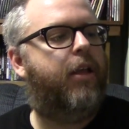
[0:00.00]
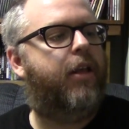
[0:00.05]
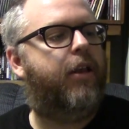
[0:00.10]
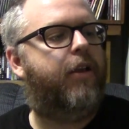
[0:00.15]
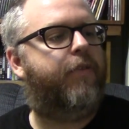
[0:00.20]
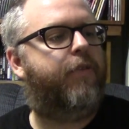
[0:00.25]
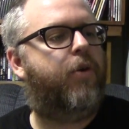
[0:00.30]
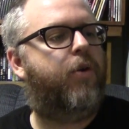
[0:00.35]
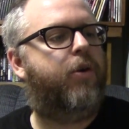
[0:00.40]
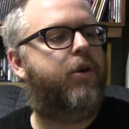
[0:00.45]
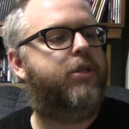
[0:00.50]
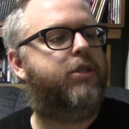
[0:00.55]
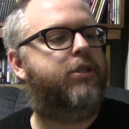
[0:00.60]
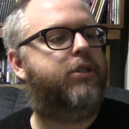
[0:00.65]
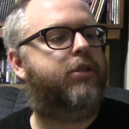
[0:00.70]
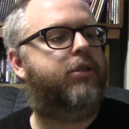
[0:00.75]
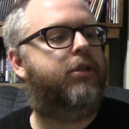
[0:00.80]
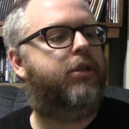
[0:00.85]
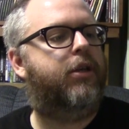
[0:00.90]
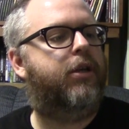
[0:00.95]
And of
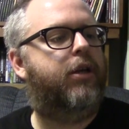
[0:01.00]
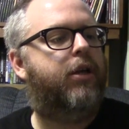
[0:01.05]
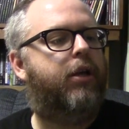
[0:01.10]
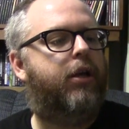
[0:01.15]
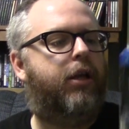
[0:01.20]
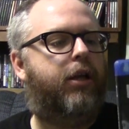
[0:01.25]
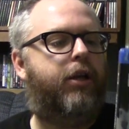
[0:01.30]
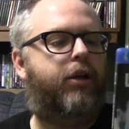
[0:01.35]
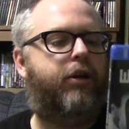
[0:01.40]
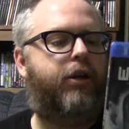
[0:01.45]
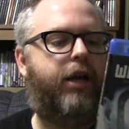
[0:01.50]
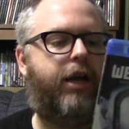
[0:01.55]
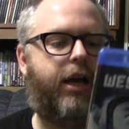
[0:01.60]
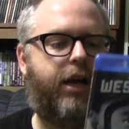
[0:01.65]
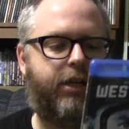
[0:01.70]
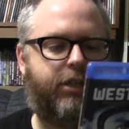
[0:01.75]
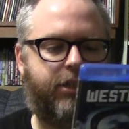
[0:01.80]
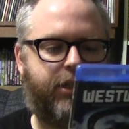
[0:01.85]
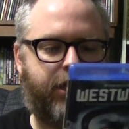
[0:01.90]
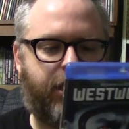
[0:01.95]
course, they're
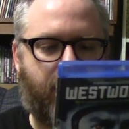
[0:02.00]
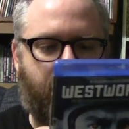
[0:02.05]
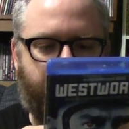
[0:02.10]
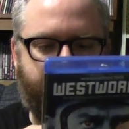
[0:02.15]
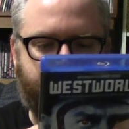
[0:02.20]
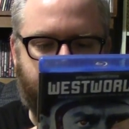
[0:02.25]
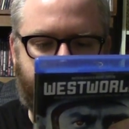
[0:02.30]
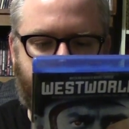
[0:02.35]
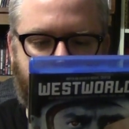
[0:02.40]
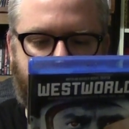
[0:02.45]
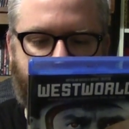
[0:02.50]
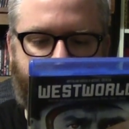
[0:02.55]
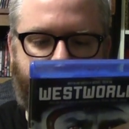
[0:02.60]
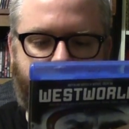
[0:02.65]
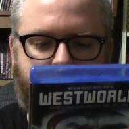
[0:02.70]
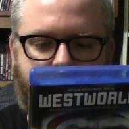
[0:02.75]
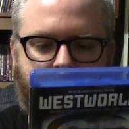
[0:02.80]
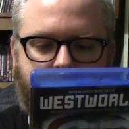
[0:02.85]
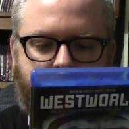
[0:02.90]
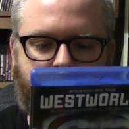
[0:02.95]
actually on the special
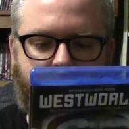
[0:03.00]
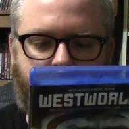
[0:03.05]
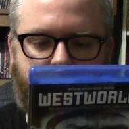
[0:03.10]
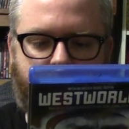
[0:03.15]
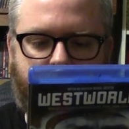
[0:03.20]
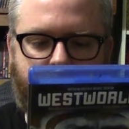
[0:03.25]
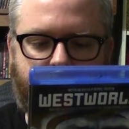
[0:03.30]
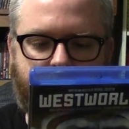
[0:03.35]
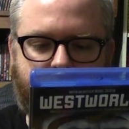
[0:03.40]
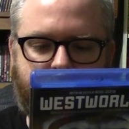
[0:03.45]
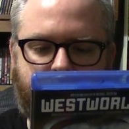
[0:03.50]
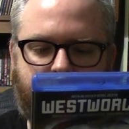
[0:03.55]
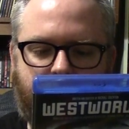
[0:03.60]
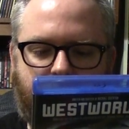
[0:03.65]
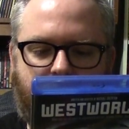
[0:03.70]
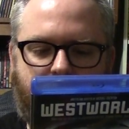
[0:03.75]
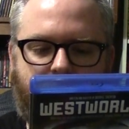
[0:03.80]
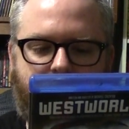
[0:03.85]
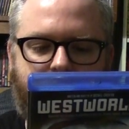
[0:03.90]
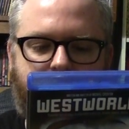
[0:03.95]
feature, there is
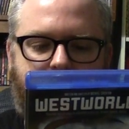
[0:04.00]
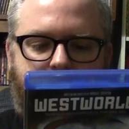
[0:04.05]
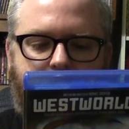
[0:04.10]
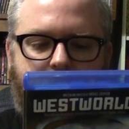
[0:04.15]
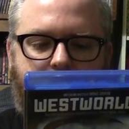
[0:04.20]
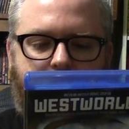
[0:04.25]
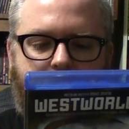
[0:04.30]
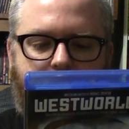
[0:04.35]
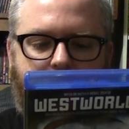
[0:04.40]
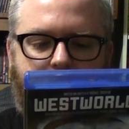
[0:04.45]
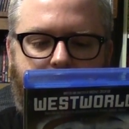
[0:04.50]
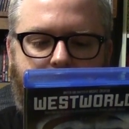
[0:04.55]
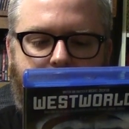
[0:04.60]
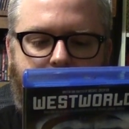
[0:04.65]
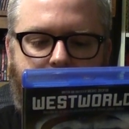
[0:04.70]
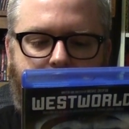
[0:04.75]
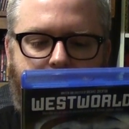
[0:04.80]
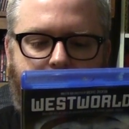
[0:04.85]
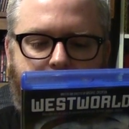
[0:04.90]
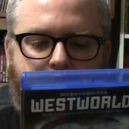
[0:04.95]
a, a,
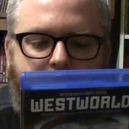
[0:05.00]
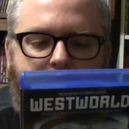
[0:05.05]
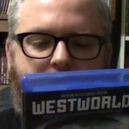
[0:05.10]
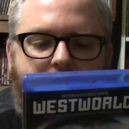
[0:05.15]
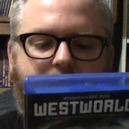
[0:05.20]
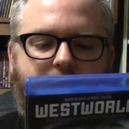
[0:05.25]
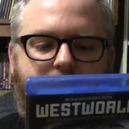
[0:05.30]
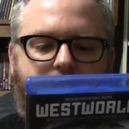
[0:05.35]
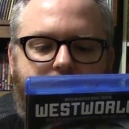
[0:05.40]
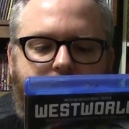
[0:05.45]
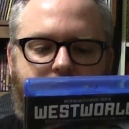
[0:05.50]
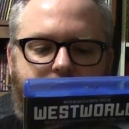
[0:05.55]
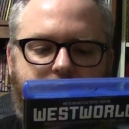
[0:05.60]
a the pilot.